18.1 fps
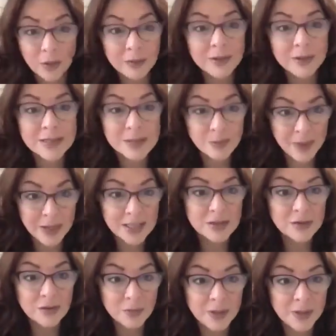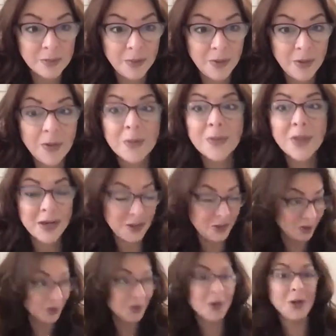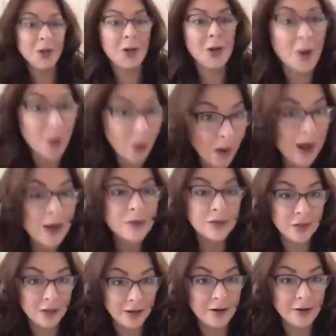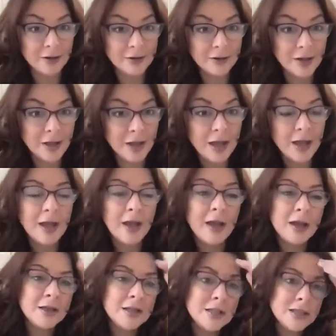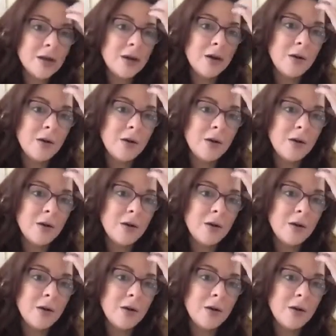the space for people, then you're going to go out there. And so